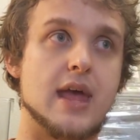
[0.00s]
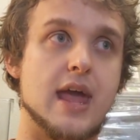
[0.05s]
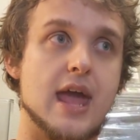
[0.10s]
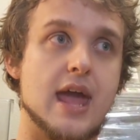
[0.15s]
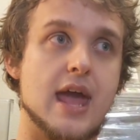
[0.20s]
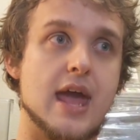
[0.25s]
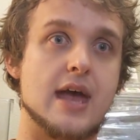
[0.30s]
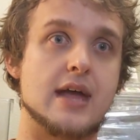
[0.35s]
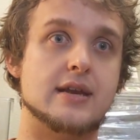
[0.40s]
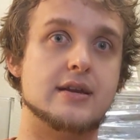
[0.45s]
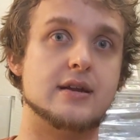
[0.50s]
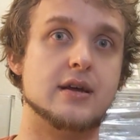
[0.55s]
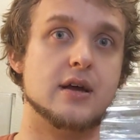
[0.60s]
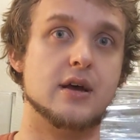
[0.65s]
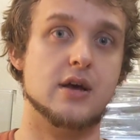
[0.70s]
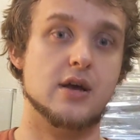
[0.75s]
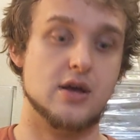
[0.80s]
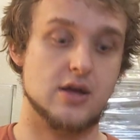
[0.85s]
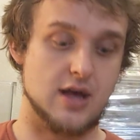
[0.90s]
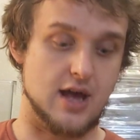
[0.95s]
and
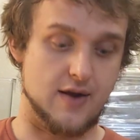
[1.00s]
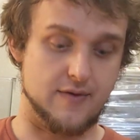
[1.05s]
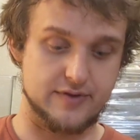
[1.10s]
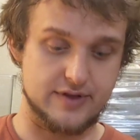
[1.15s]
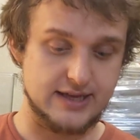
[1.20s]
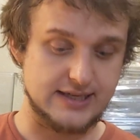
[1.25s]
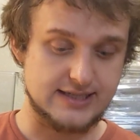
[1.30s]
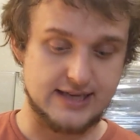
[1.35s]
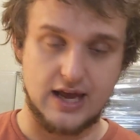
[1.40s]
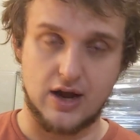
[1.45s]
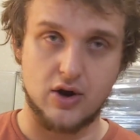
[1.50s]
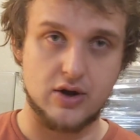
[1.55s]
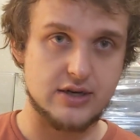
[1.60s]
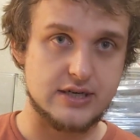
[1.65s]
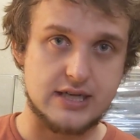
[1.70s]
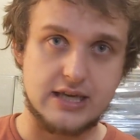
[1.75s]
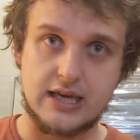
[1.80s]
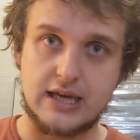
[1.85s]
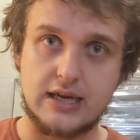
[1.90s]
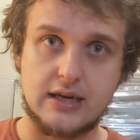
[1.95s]
everything's
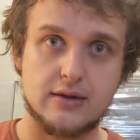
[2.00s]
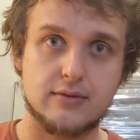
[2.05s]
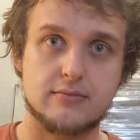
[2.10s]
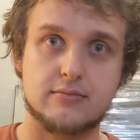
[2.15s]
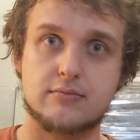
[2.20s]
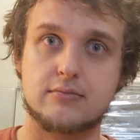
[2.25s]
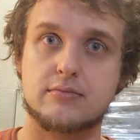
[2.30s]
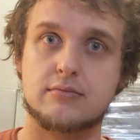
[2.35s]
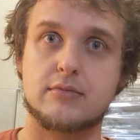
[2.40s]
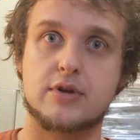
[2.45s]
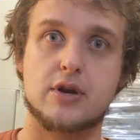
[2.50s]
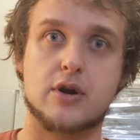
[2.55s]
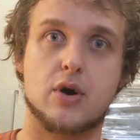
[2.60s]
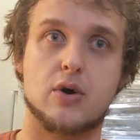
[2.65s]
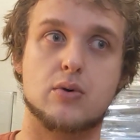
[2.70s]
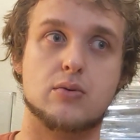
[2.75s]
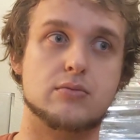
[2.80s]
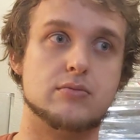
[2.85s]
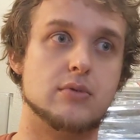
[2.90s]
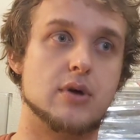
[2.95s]
guaranteed, you
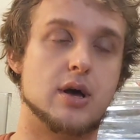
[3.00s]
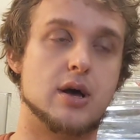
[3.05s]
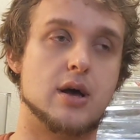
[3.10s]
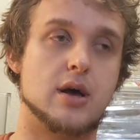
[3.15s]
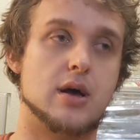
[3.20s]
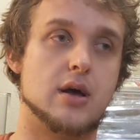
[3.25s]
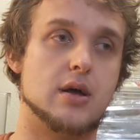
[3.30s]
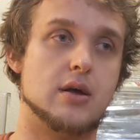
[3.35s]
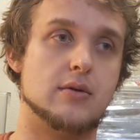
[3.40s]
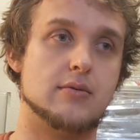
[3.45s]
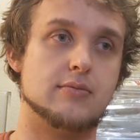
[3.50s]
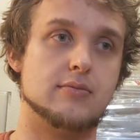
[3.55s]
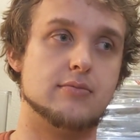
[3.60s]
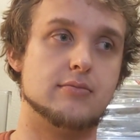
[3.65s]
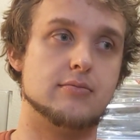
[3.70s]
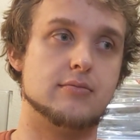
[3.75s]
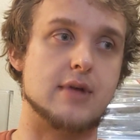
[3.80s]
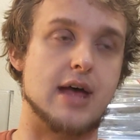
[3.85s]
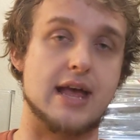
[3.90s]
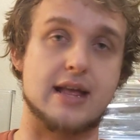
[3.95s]
know,
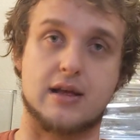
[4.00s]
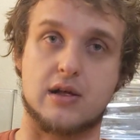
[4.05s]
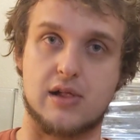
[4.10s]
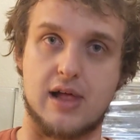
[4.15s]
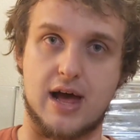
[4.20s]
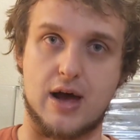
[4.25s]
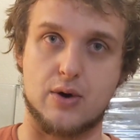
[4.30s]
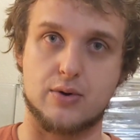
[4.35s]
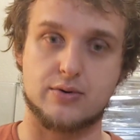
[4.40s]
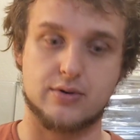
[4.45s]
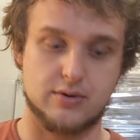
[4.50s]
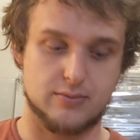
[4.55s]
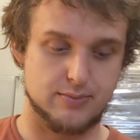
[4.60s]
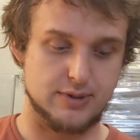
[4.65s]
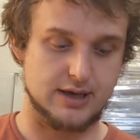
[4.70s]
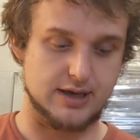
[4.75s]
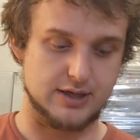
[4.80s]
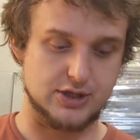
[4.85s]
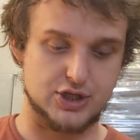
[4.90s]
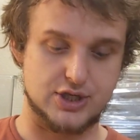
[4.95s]
het clown,
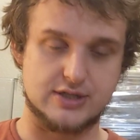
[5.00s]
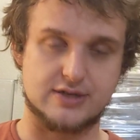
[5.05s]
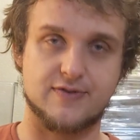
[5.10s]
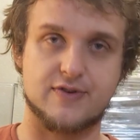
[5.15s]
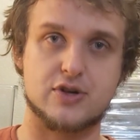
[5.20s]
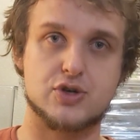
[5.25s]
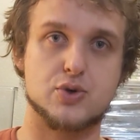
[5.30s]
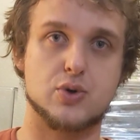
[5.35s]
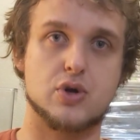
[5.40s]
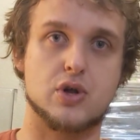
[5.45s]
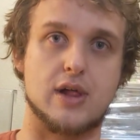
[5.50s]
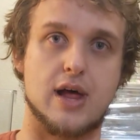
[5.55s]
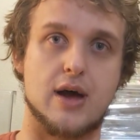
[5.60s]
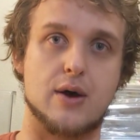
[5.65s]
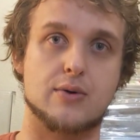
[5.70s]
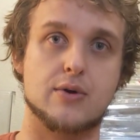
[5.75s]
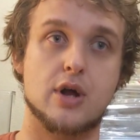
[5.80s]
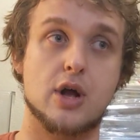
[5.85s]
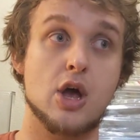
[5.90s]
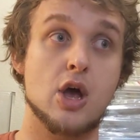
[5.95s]
because she's a visual
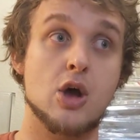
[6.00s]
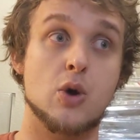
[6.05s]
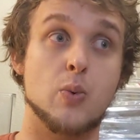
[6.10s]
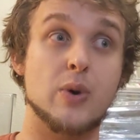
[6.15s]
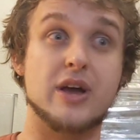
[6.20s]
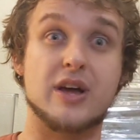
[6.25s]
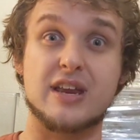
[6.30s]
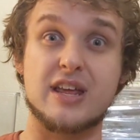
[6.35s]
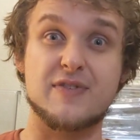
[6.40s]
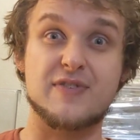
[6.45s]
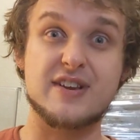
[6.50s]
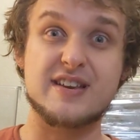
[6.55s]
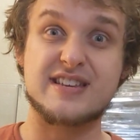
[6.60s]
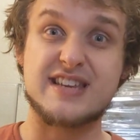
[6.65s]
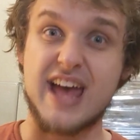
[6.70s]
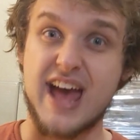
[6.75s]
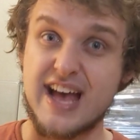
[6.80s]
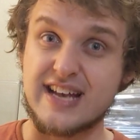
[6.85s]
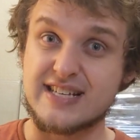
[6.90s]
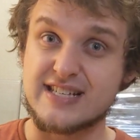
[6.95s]
clown. We could even
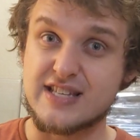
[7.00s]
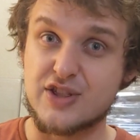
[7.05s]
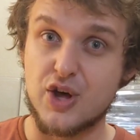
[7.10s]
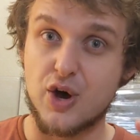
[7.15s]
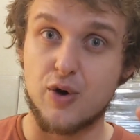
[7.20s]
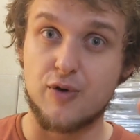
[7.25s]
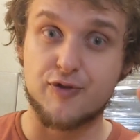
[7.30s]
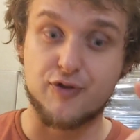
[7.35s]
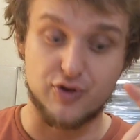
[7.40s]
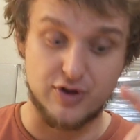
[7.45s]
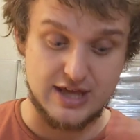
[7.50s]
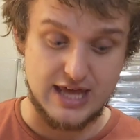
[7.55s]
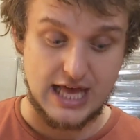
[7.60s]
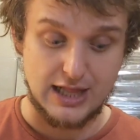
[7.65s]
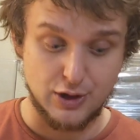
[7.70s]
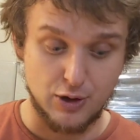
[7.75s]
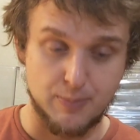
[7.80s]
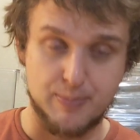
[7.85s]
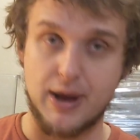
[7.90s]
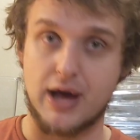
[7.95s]
test, though, for
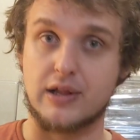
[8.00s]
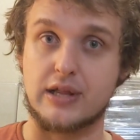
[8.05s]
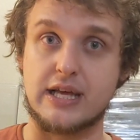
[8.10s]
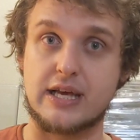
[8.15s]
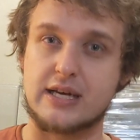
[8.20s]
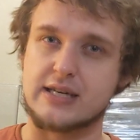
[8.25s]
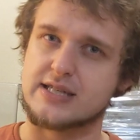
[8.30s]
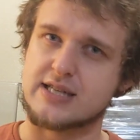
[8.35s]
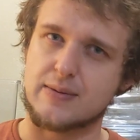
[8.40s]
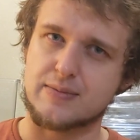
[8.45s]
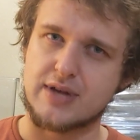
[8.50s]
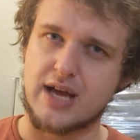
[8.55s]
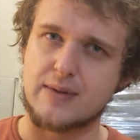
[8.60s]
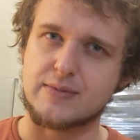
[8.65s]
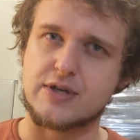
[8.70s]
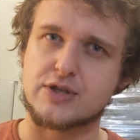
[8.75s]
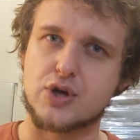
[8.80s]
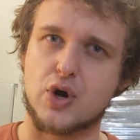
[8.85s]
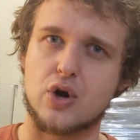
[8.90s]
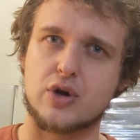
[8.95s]
yellow belly, because
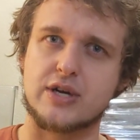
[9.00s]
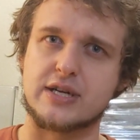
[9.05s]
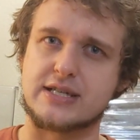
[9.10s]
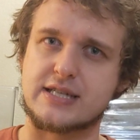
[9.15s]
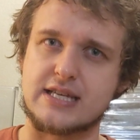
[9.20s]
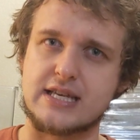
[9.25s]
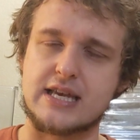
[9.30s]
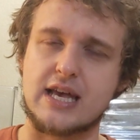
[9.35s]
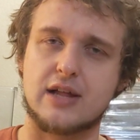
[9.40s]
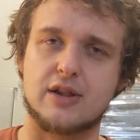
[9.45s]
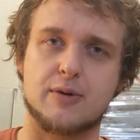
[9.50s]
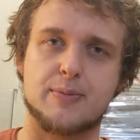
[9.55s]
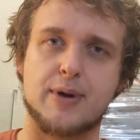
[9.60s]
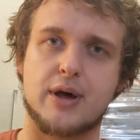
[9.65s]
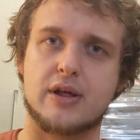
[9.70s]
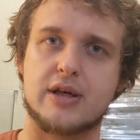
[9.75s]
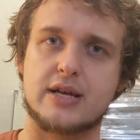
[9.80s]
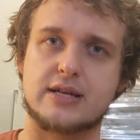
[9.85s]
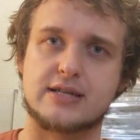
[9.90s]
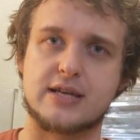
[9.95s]
sometimes it's hard to see yellow
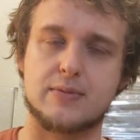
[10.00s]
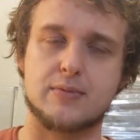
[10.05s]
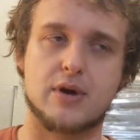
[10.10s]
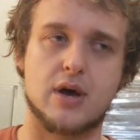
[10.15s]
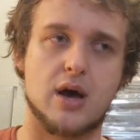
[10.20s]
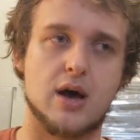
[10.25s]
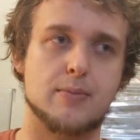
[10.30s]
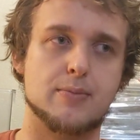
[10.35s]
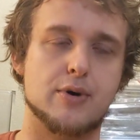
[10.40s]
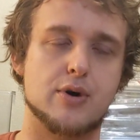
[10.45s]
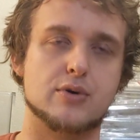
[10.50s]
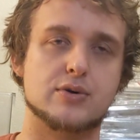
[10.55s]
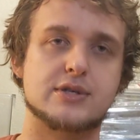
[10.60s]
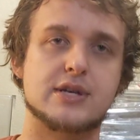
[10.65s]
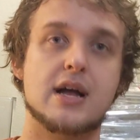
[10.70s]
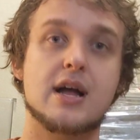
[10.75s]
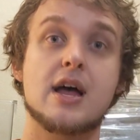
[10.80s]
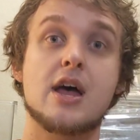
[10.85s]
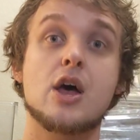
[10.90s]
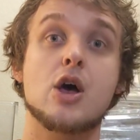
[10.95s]
belly in some
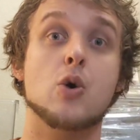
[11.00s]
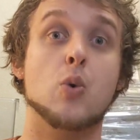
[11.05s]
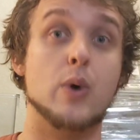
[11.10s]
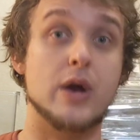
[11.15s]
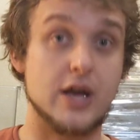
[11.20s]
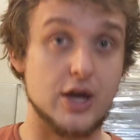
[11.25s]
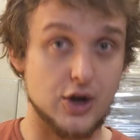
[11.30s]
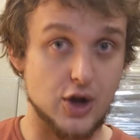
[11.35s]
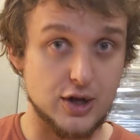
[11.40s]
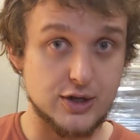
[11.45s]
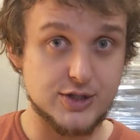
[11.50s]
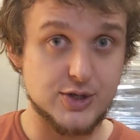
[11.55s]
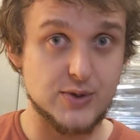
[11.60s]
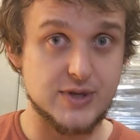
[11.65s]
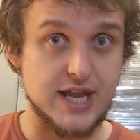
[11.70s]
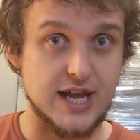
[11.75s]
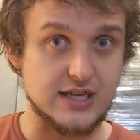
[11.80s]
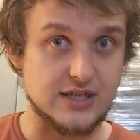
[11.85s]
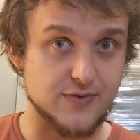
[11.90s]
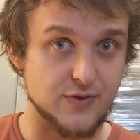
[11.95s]
combos. We could also
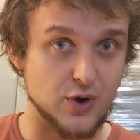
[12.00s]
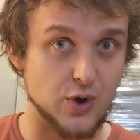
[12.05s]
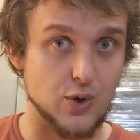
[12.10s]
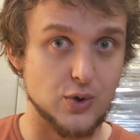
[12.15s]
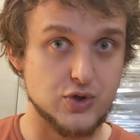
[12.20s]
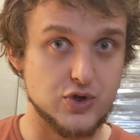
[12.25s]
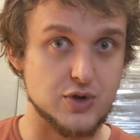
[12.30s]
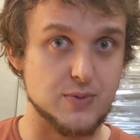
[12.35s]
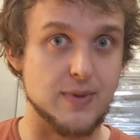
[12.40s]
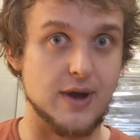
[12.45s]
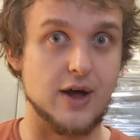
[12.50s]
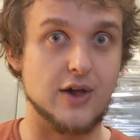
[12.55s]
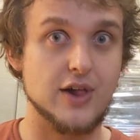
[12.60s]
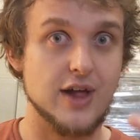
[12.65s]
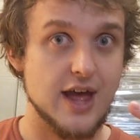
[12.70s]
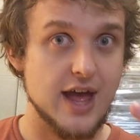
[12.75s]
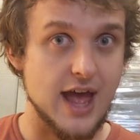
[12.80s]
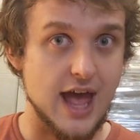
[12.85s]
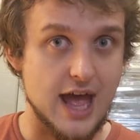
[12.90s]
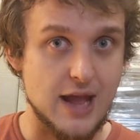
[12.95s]
test for
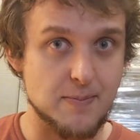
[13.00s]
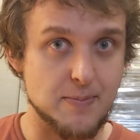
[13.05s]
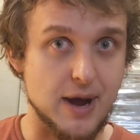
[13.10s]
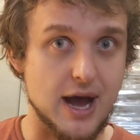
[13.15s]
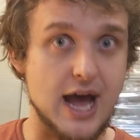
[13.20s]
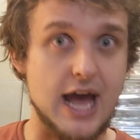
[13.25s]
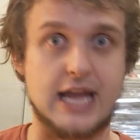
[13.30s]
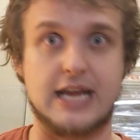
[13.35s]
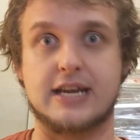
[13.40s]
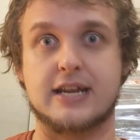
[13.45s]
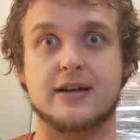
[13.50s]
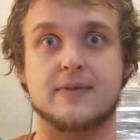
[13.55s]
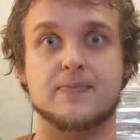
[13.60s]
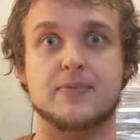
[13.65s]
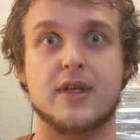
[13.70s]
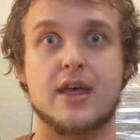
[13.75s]
ultramel and pied.